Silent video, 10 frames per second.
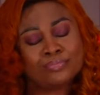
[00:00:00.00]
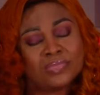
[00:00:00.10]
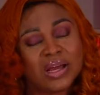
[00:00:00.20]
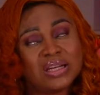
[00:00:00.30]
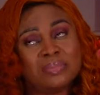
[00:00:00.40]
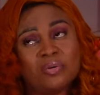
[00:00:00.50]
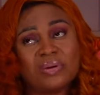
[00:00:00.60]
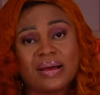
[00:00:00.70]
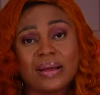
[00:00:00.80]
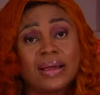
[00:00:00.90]
And the men will be
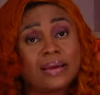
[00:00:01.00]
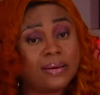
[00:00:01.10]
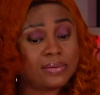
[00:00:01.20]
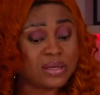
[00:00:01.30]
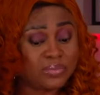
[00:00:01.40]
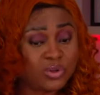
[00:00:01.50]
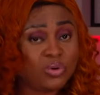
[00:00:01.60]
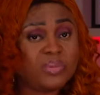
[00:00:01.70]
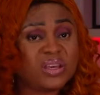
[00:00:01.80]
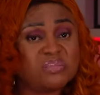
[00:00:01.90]
like, so I'm not the one
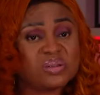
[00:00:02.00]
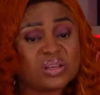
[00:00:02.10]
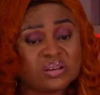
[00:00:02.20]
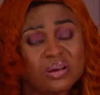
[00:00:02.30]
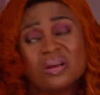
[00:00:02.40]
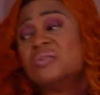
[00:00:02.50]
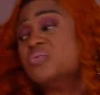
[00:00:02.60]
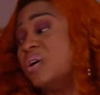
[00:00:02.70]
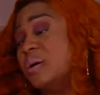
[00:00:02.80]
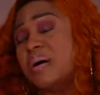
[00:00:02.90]
making a mistake. What
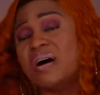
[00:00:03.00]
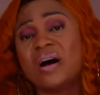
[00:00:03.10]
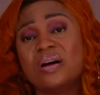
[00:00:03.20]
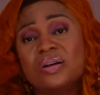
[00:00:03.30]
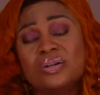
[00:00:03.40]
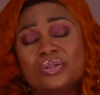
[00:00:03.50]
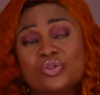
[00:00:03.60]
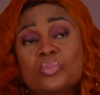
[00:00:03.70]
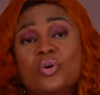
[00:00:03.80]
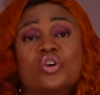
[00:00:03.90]
about her? So
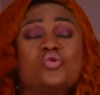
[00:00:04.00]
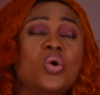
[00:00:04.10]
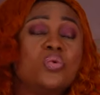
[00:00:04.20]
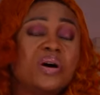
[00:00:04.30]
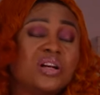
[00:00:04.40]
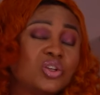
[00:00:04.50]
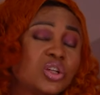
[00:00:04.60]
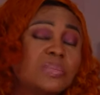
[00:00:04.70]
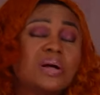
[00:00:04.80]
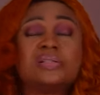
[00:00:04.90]
because you're a woman, I'm talking
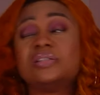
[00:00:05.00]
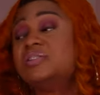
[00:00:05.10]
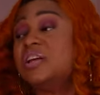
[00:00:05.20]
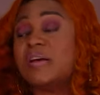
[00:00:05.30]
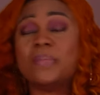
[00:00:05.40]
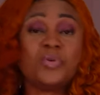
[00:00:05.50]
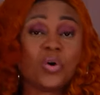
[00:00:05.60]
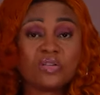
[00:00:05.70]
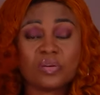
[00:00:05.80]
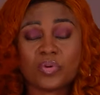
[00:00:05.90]
about the
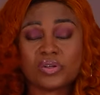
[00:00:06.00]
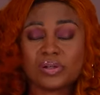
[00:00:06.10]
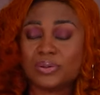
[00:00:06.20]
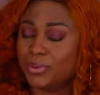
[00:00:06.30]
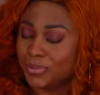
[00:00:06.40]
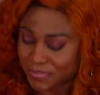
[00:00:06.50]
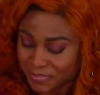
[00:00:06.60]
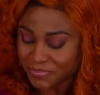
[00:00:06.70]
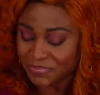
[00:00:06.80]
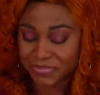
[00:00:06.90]
other person, no.
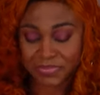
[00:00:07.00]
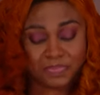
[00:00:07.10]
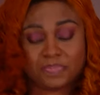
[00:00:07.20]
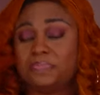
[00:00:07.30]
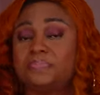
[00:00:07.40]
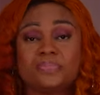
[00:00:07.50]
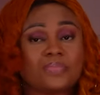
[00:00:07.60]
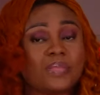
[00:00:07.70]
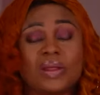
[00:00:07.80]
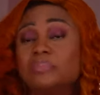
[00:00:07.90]

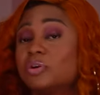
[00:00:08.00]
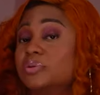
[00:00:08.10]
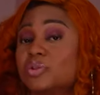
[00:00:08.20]
I'm going to be talking